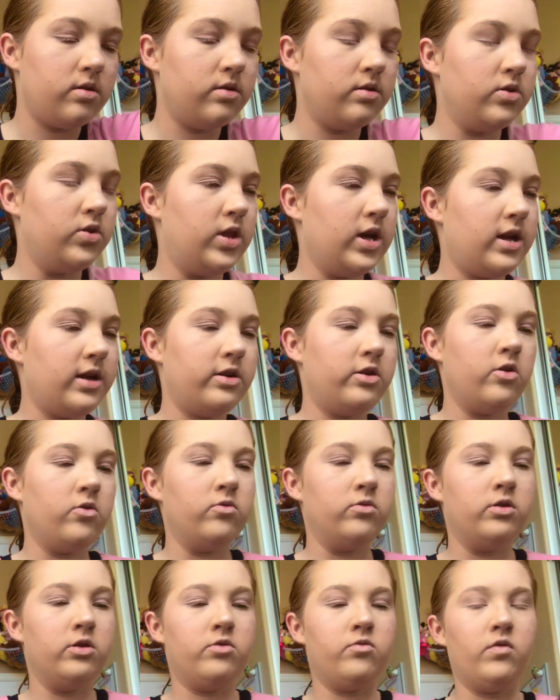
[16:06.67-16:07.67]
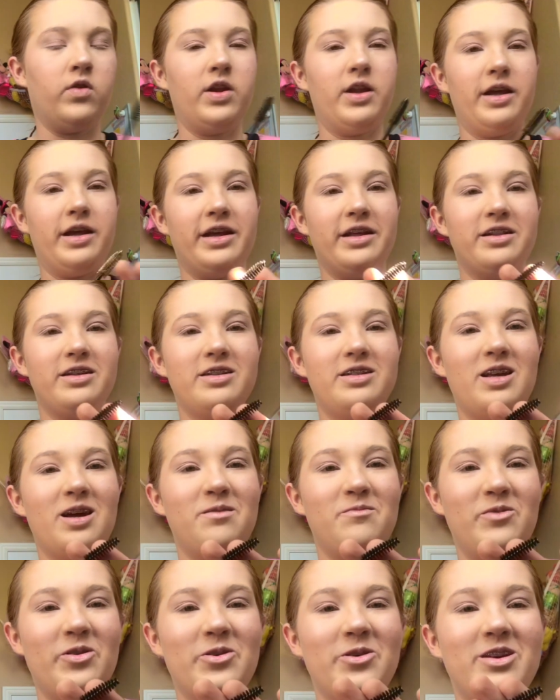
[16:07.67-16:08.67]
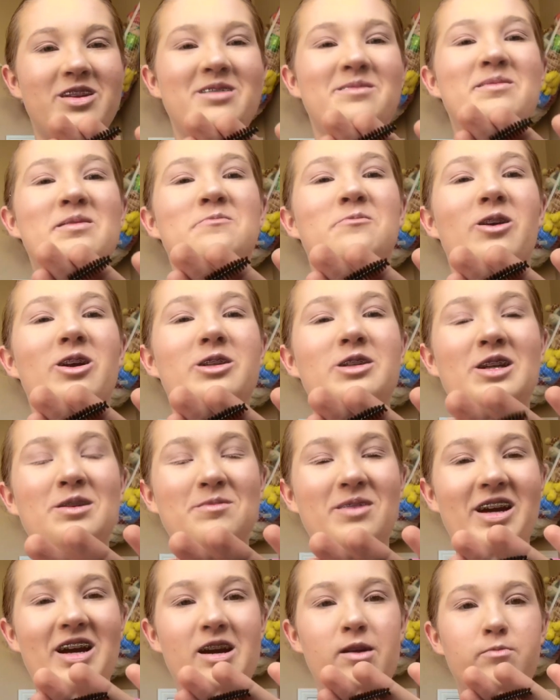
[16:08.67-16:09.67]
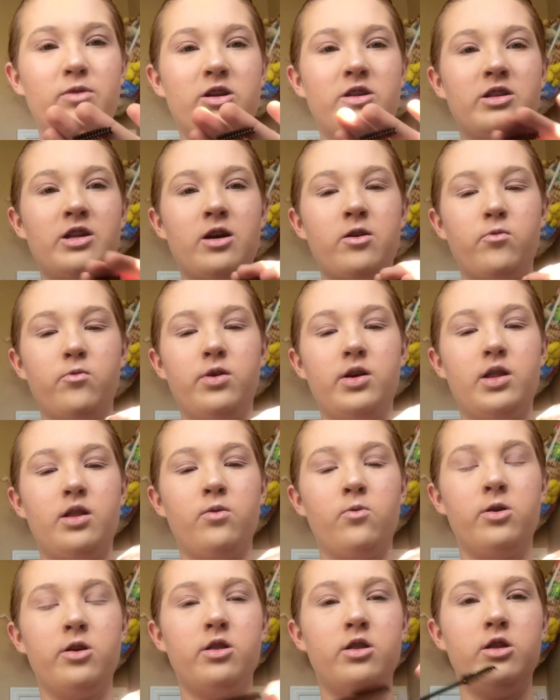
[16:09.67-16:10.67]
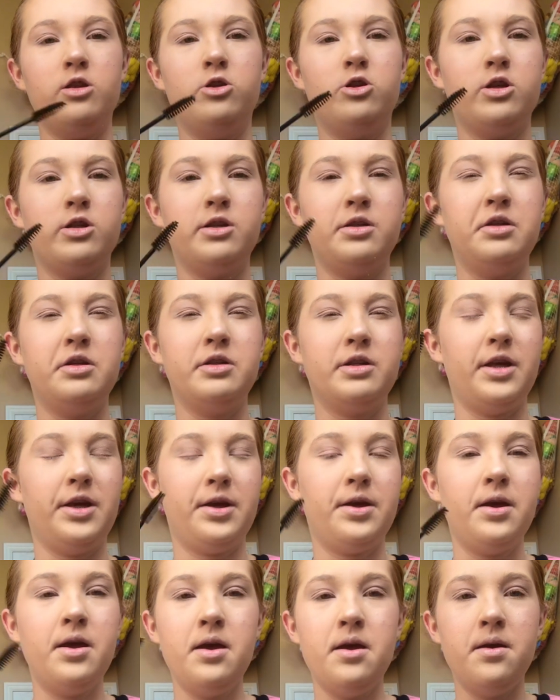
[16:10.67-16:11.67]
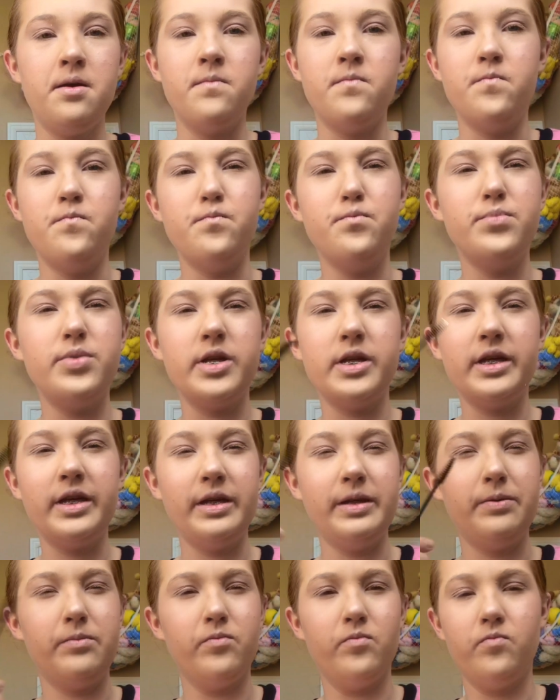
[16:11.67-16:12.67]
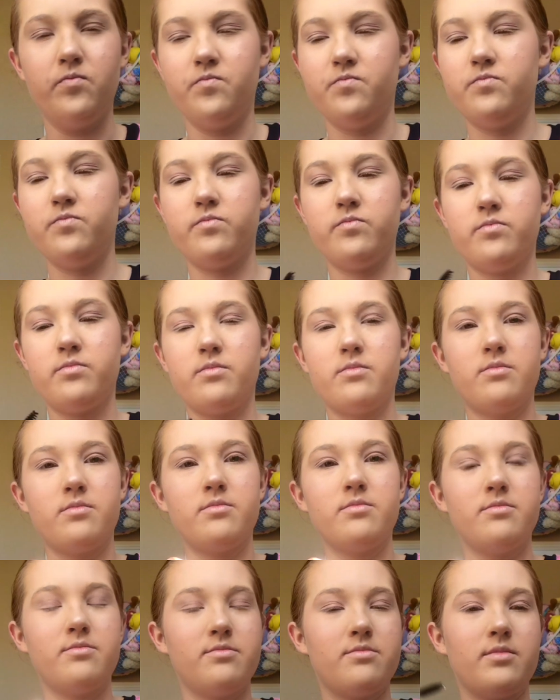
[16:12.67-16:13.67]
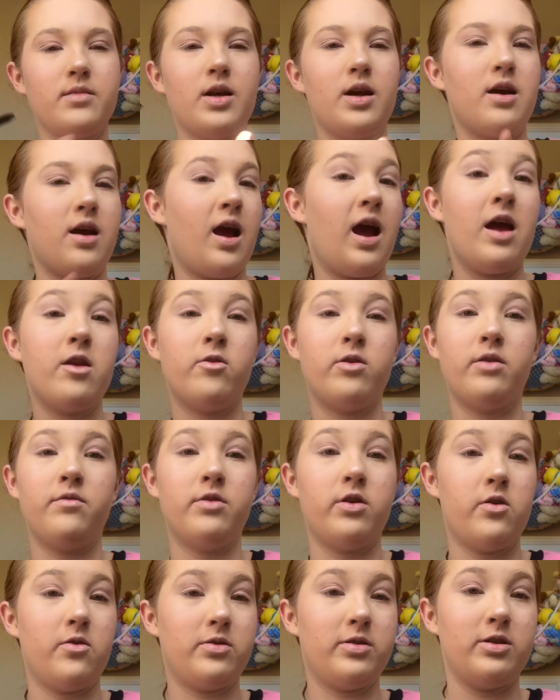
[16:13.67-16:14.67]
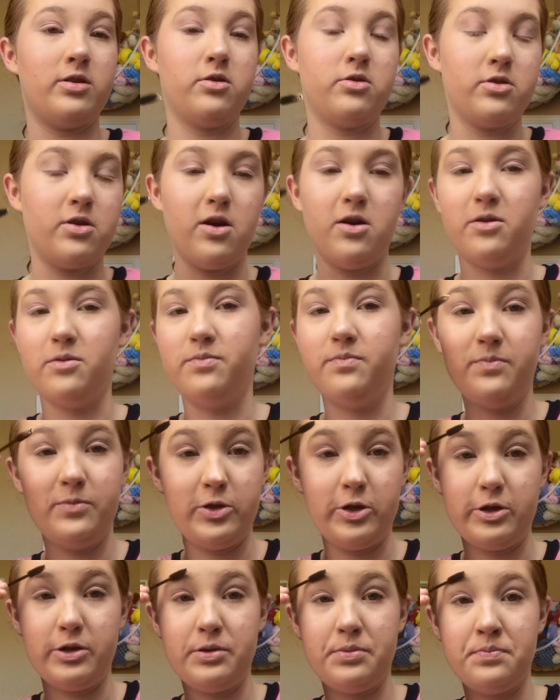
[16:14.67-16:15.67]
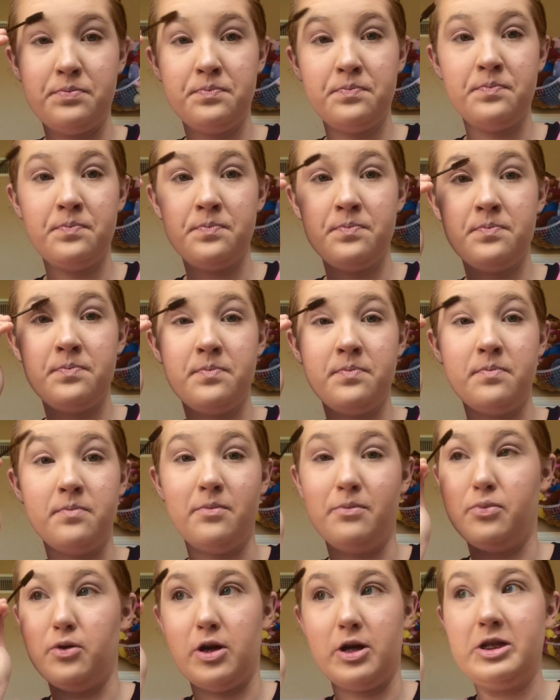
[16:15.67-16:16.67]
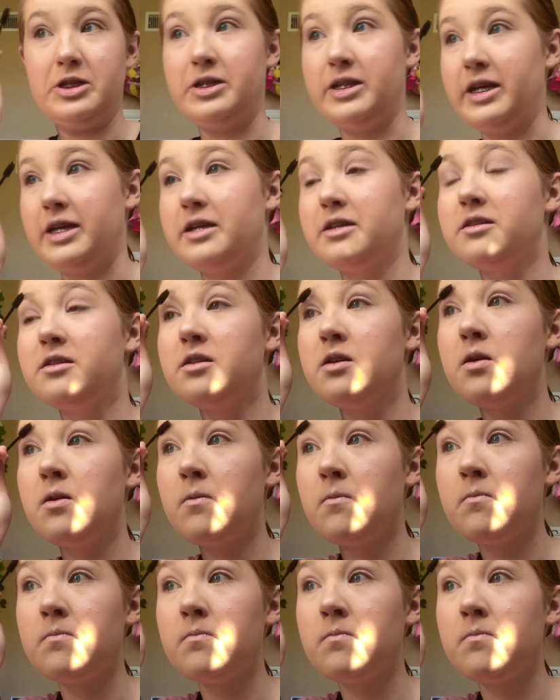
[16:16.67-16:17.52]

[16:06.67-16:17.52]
that I don't look ridiculous, I'm going to be brushing my eyebrows out with one of just these like mini, I don't even know what they're called, just brush things.